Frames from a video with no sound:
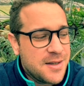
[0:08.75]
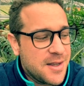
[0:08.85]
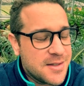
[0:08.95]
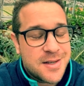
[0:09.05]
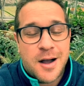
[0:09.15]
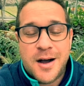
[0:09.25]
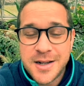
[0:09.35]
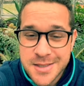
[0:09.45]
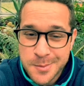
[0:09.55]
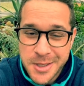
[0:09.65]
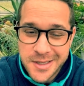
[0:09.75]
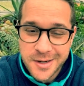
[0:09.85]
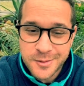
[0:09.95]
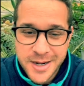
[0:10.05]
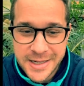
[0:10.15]
It's awesome in
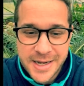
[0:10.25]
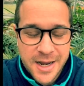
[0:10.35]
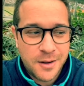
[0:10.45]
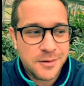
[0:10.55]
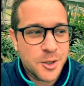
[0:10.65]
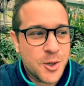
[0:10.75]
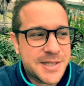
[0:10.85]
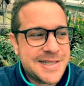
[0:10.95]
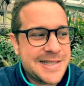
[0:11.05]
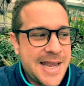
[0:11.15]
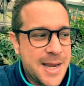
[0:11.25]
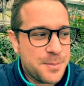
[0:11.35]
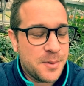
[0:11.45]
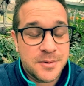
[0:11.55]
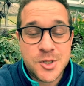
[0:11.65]
here right now. A little escape.
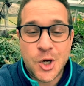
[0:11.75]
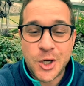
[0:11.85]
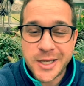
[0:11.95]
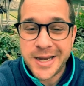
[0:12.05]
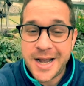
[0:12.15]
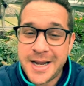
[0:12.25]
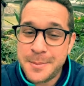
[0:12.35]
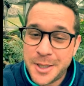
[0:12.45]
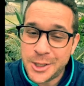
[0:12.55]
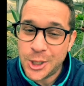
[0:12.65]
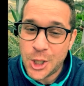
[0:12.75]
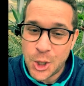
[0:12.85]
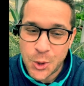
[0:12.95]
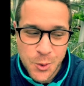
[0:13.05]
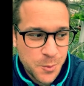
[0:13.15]
Certainly I am
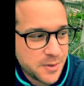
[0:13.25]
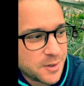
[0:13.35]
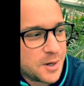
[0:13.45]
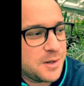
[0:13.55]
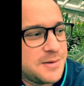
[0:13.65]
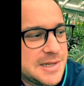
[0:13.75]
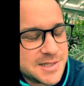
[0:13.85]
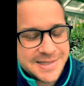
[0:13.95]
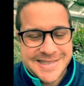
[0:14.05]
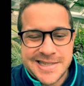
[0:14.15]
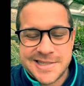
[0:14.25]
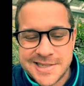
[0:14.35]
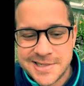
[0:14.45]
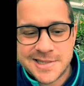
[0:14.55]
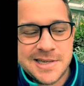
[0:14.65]
alone with all this
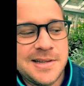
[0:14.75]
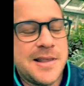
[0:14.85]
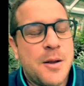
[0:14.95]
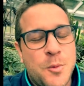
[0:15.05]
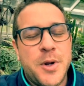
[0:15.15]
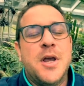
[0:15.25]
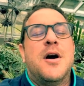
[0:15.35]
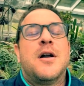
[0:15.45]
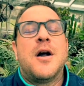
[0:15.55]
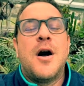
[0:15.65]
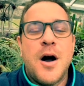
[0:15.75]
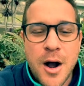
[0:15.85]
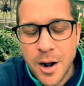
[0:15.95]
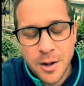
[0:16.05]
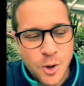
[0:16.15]
distancing that we are
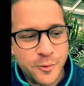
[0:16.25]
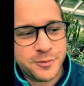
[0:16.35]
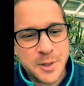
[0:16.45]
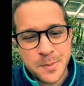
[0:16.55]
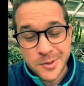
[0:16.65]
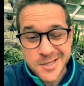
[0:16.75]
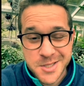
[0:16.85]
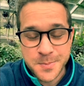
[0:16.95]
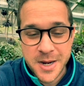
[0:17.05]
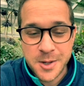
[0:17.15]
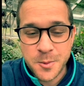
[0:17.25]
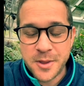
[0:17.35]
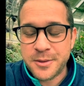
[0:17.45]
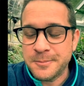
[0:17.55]
all hopefully participating with.